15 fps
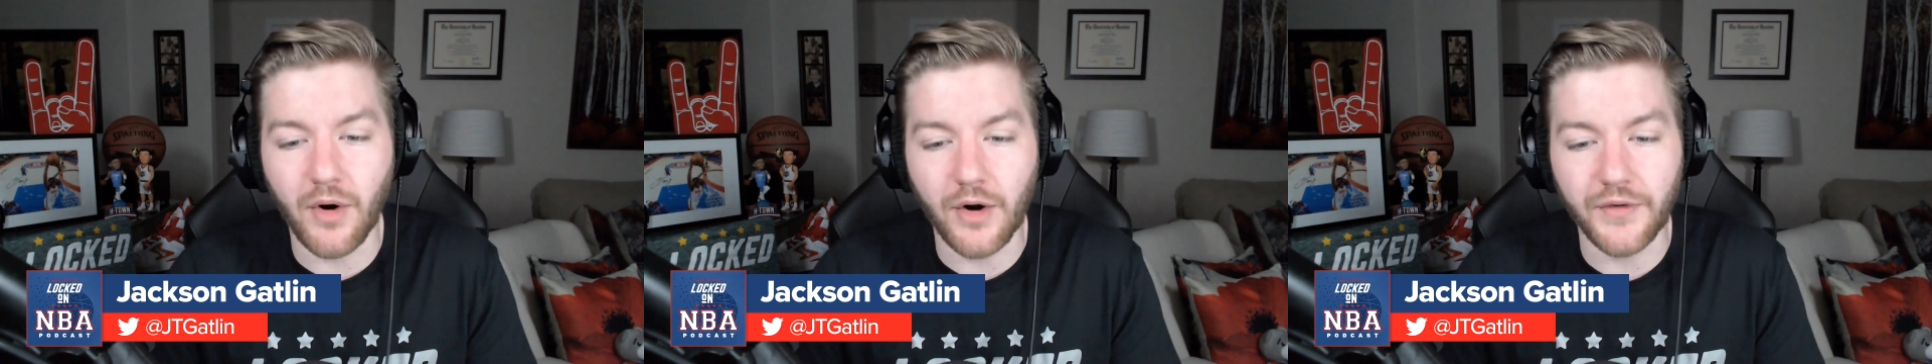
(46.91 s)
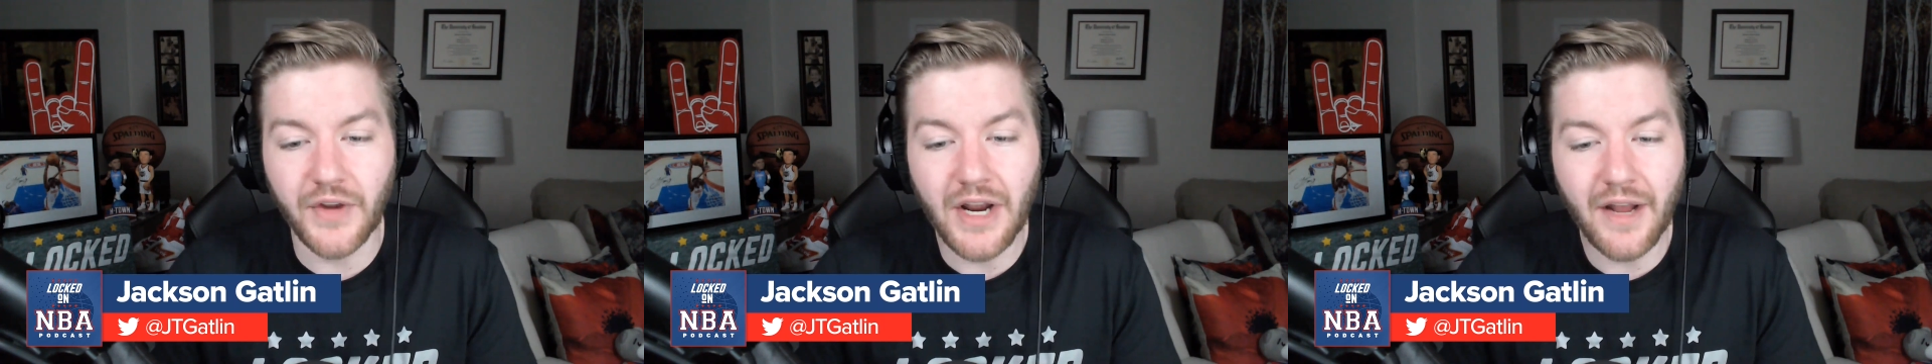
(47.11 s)

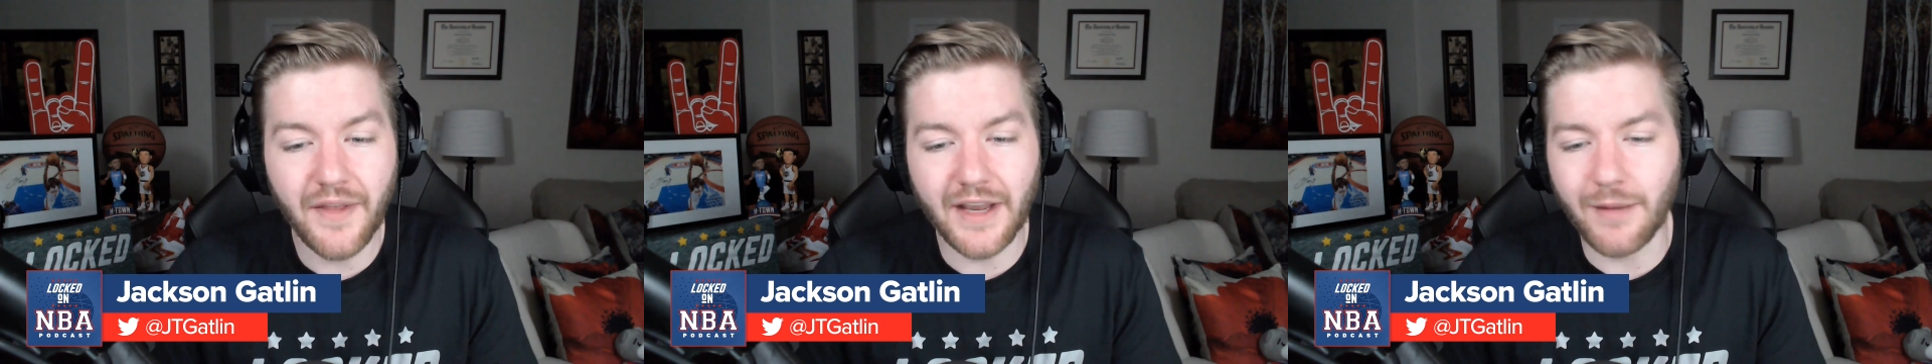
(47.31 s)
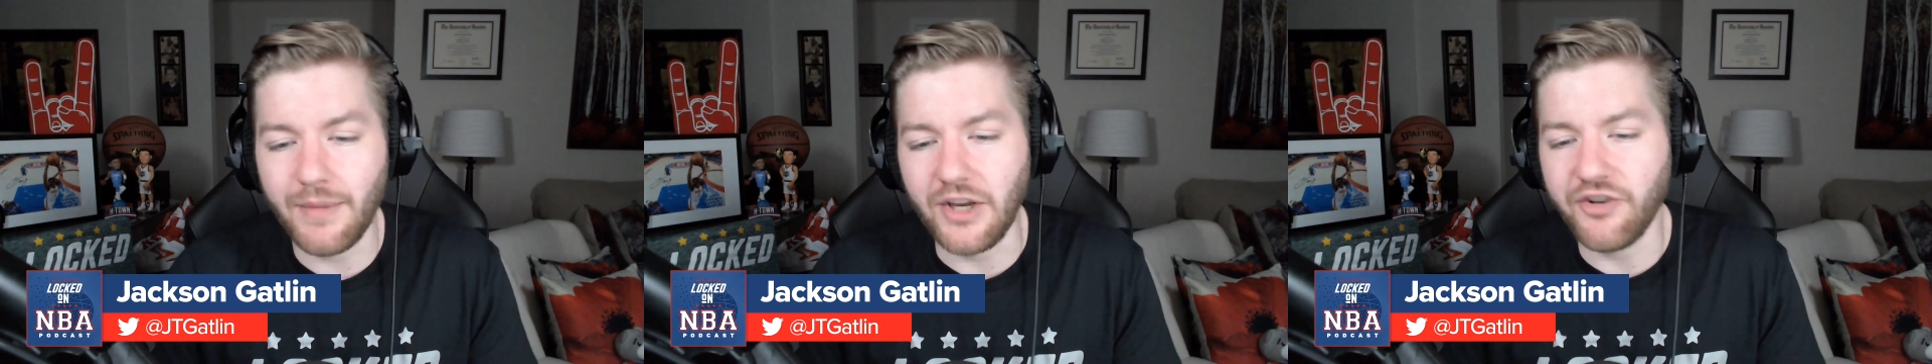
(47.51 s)
bars
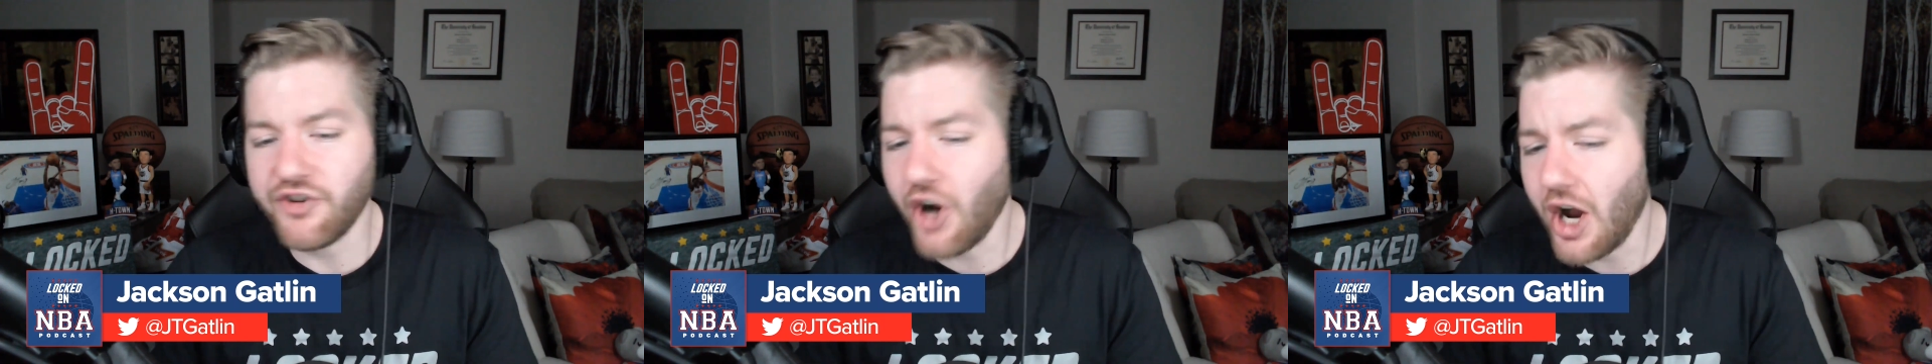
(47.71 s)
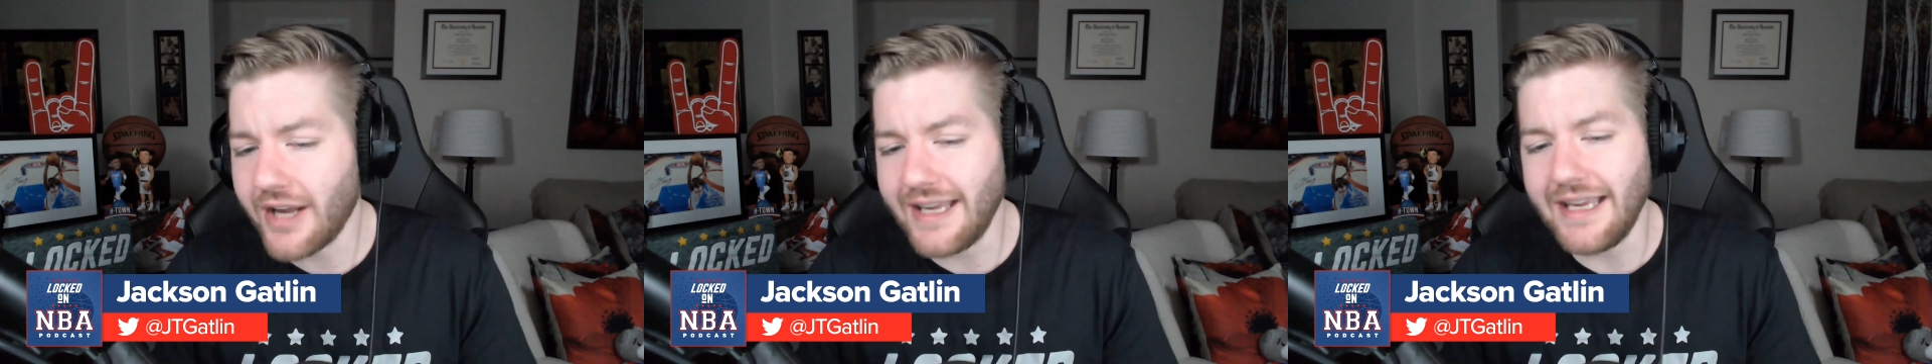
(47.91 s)
that can be
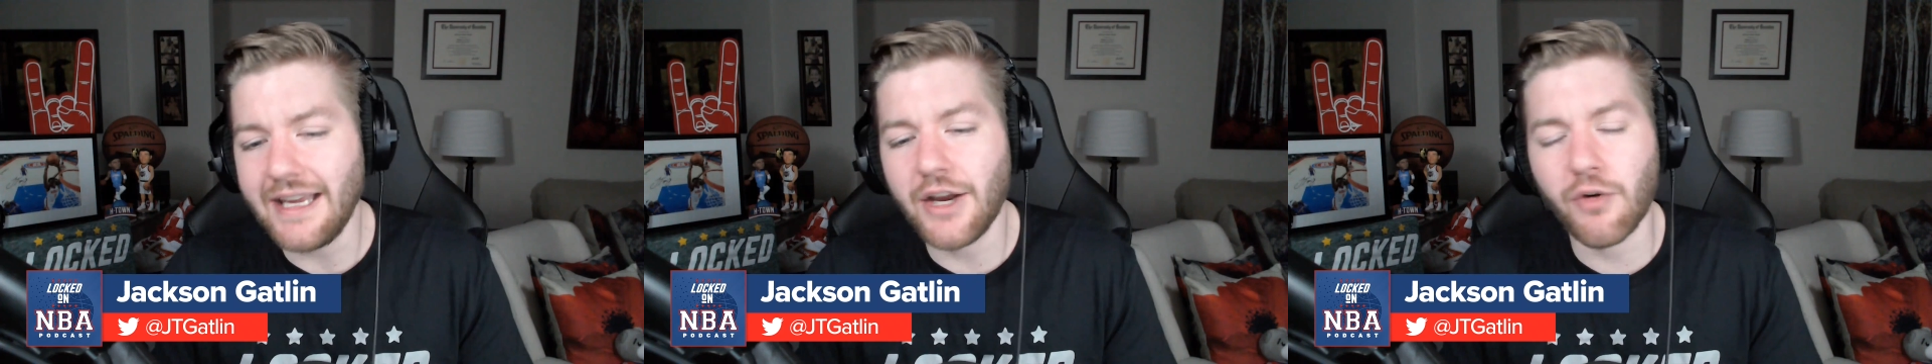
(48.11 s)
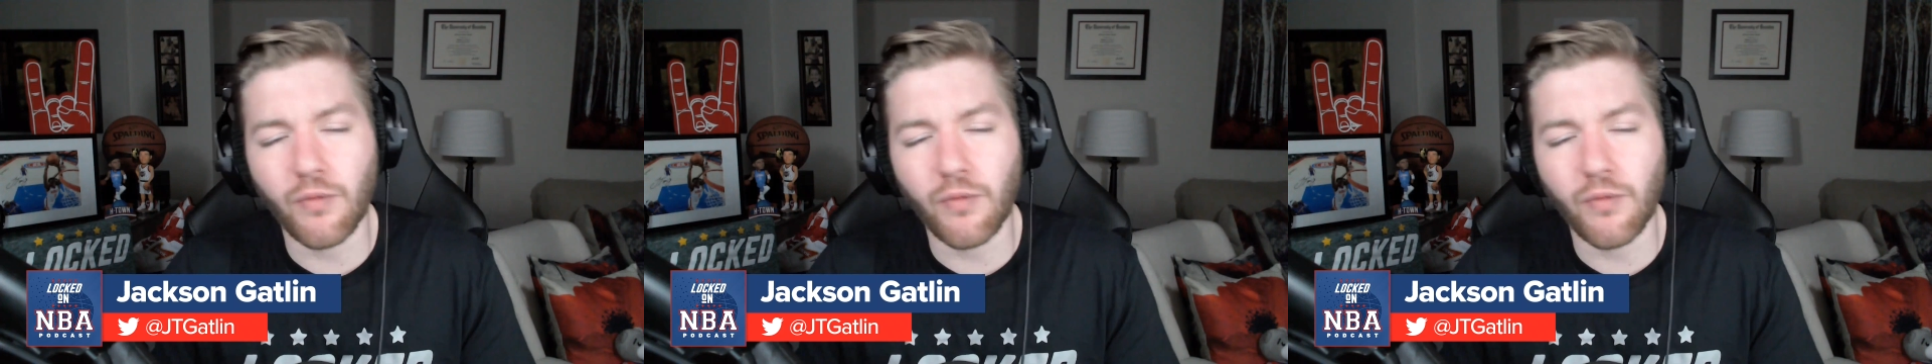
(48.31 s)
chalky,